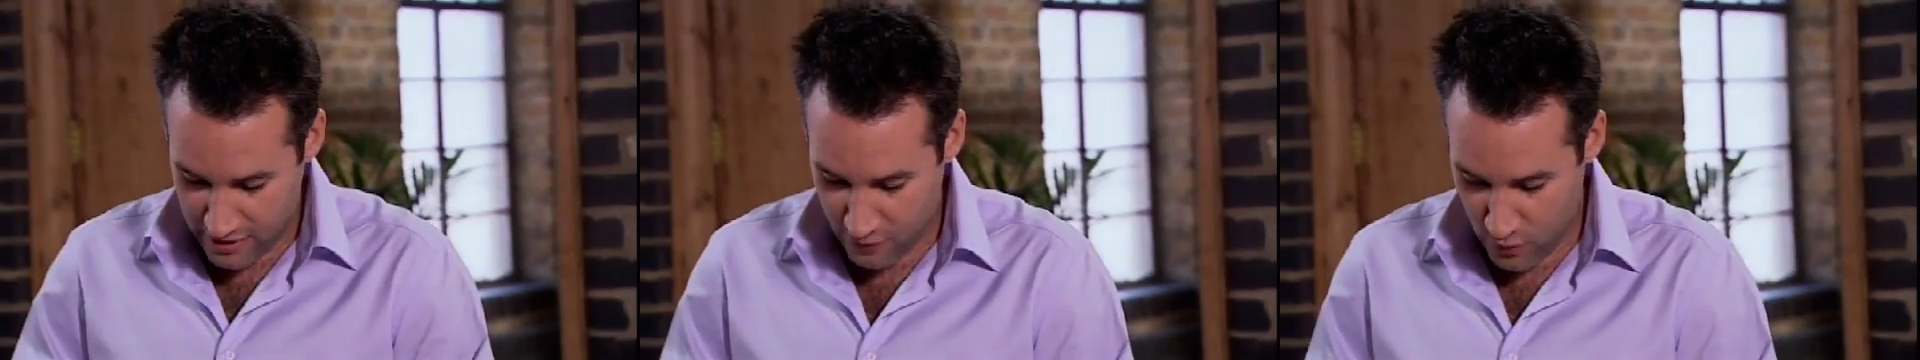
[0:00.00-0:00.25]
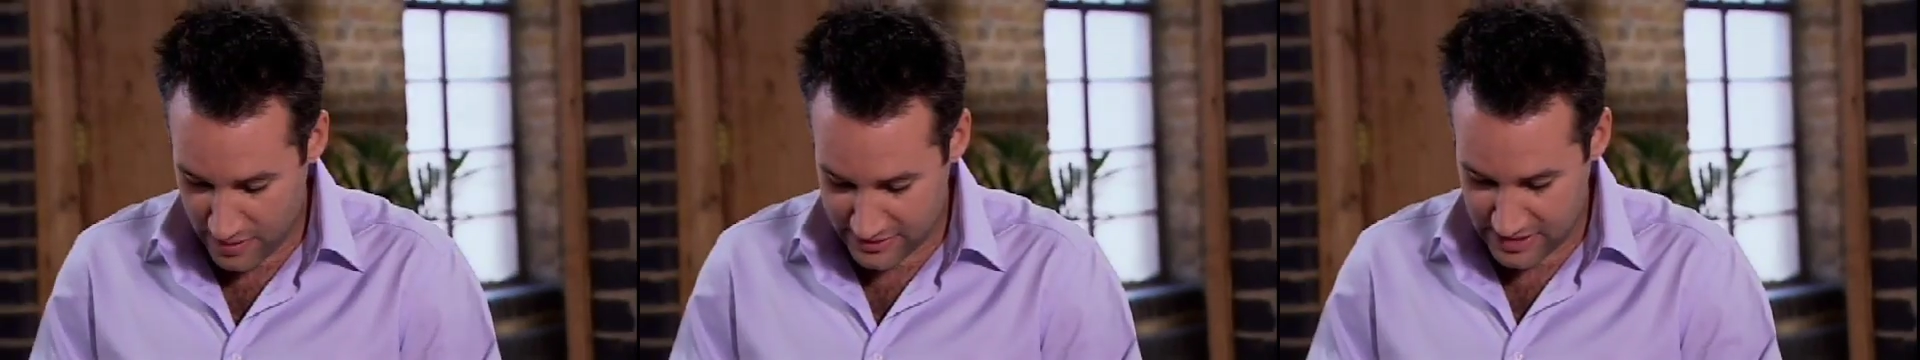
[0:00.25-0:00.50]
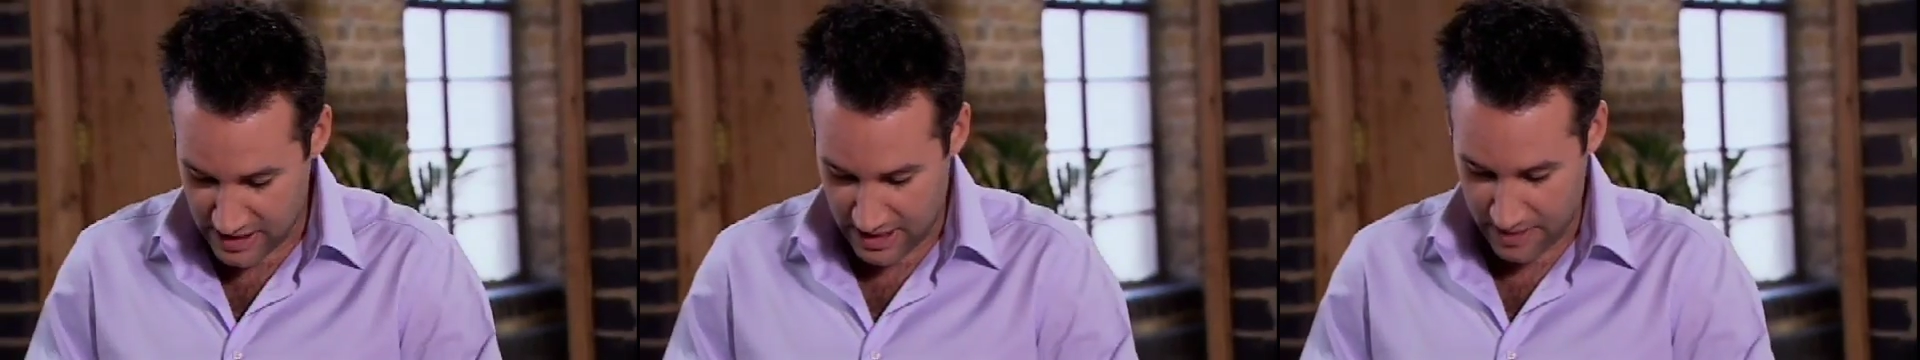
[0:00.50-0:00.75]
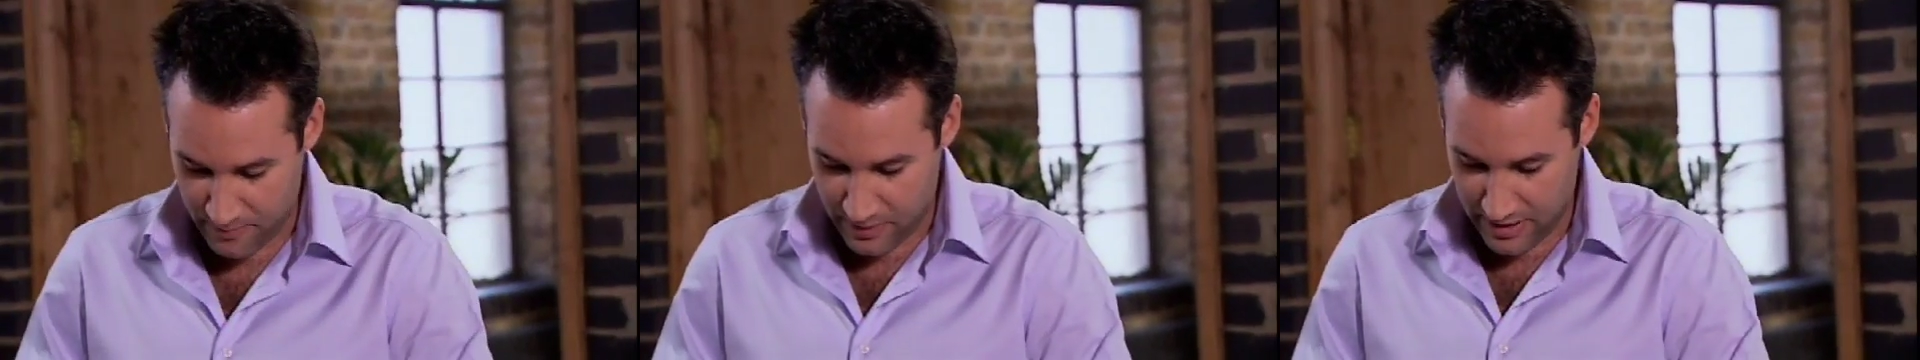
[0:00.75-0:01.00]
of always done
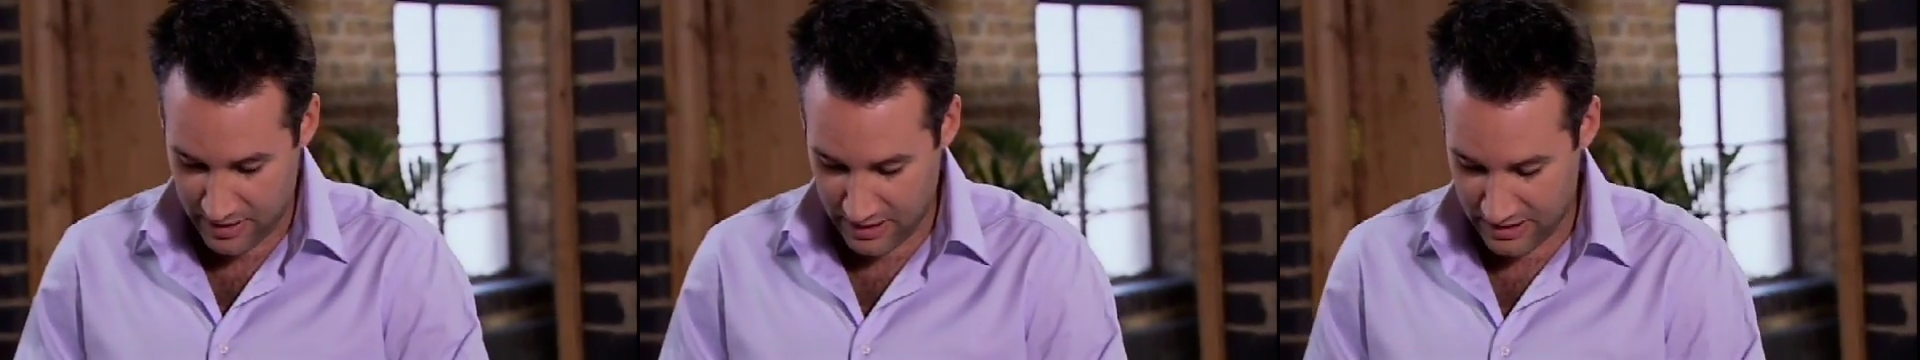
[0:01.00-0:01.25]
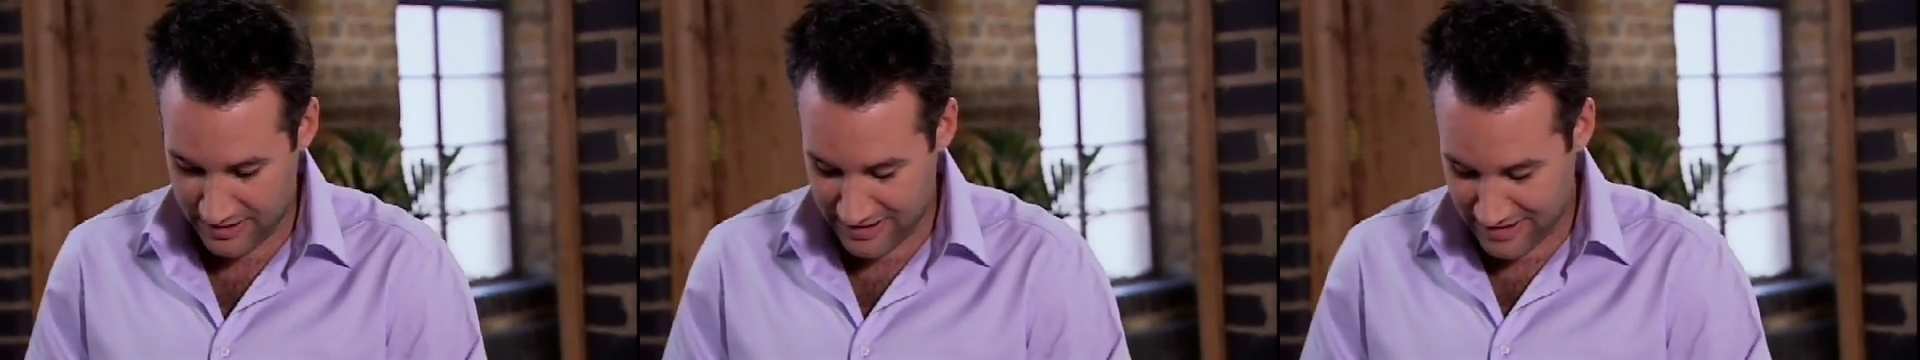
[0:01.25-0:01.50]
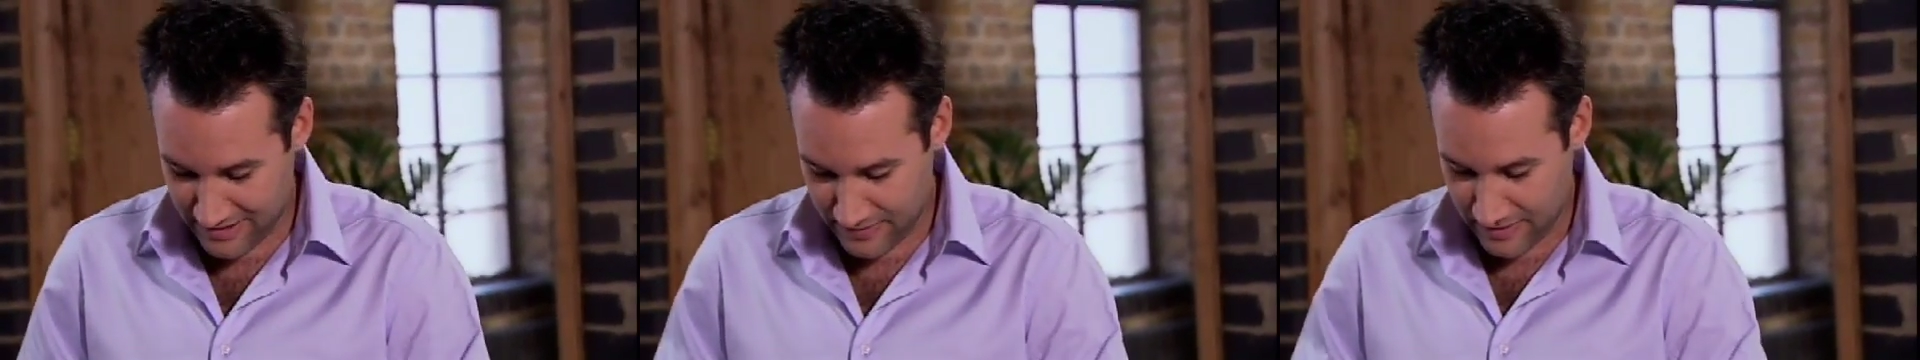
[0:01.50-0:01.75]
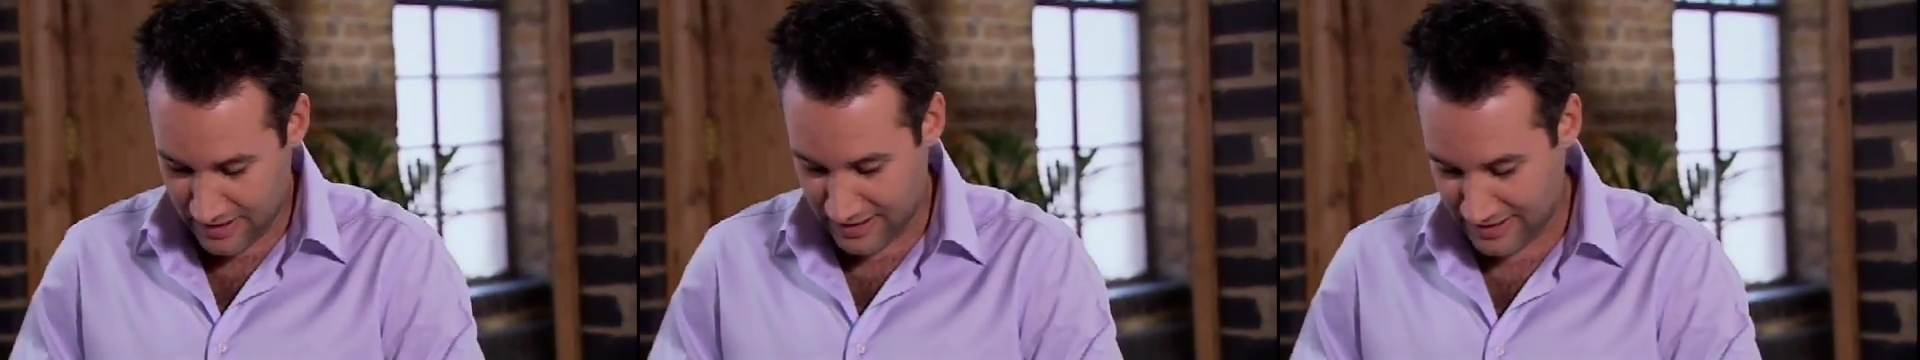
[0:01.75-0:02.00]
it, but...
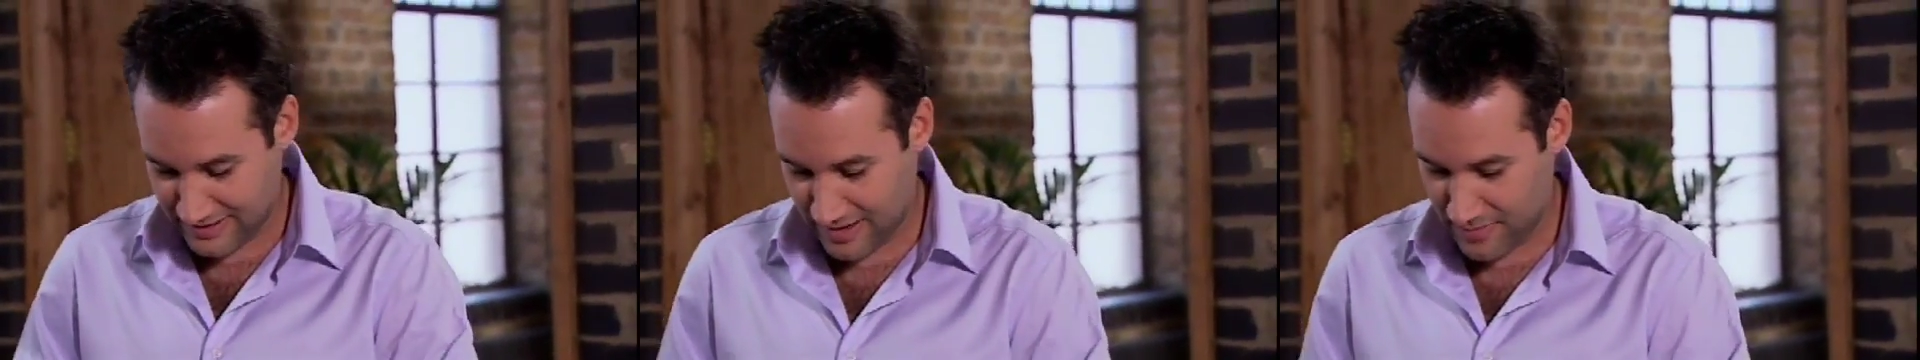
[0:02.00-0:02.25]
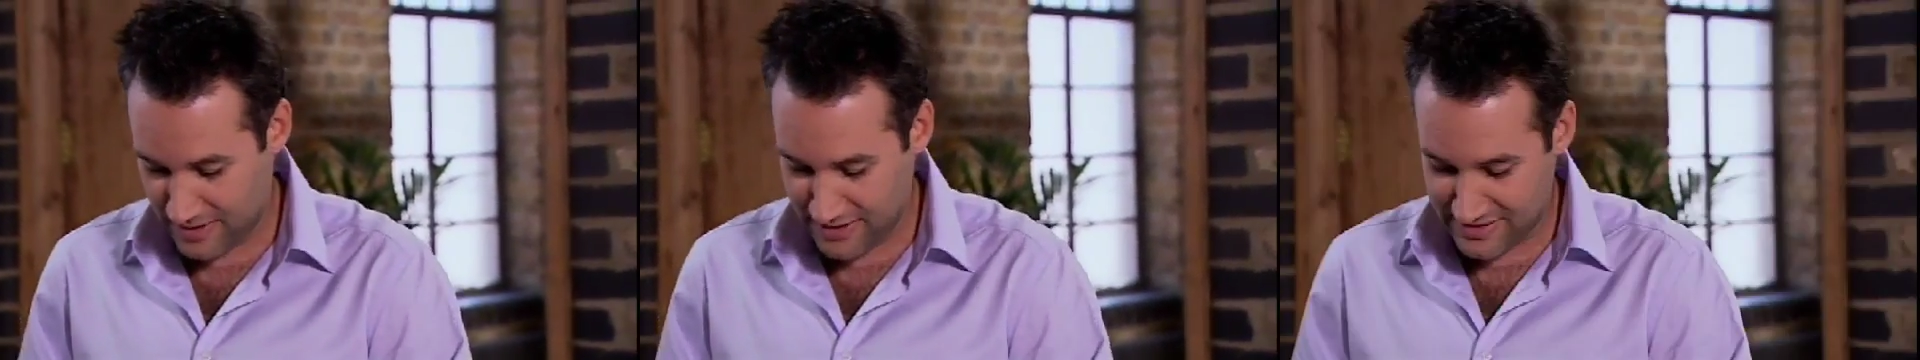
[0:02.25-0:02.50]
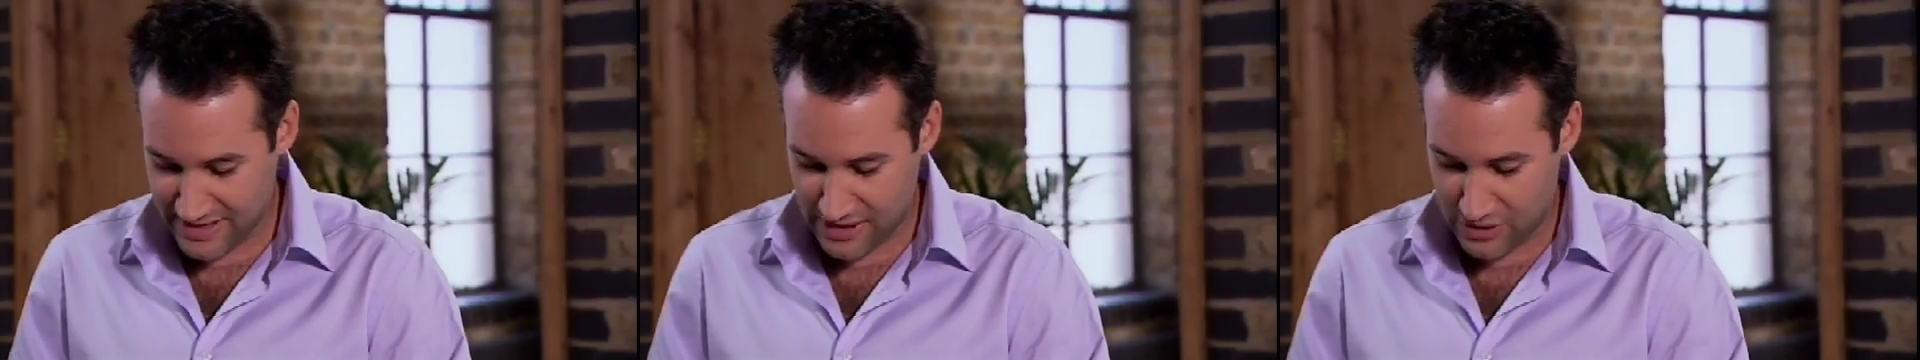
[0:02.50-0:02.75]
I mean, you say